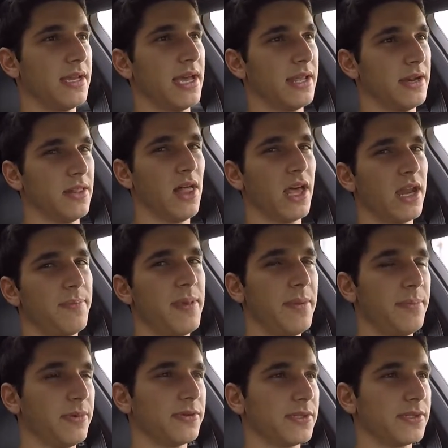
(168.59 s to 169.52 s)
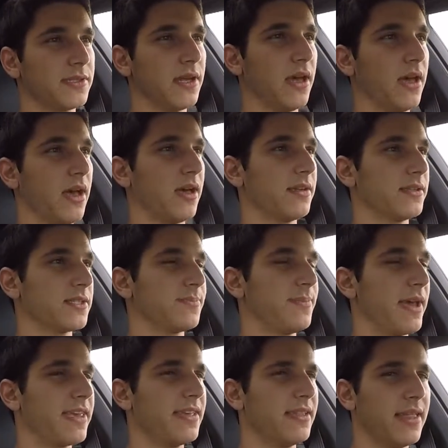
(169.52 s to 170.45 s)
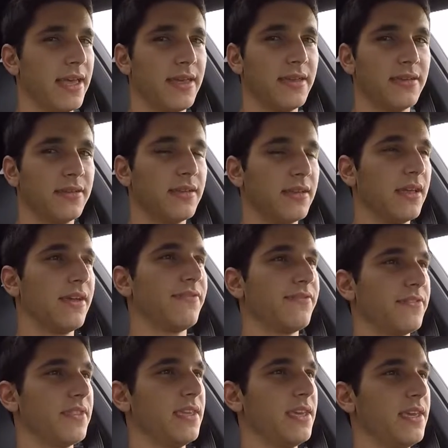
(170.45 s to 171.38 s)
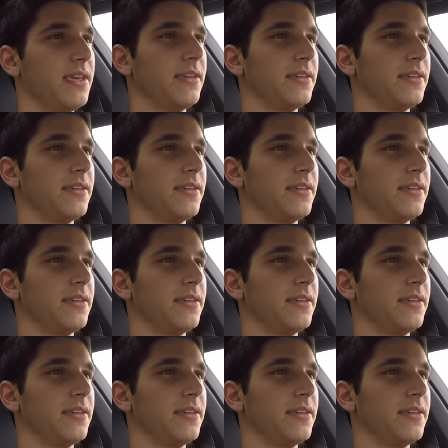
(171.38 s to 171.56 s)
and a lot of people speculate if the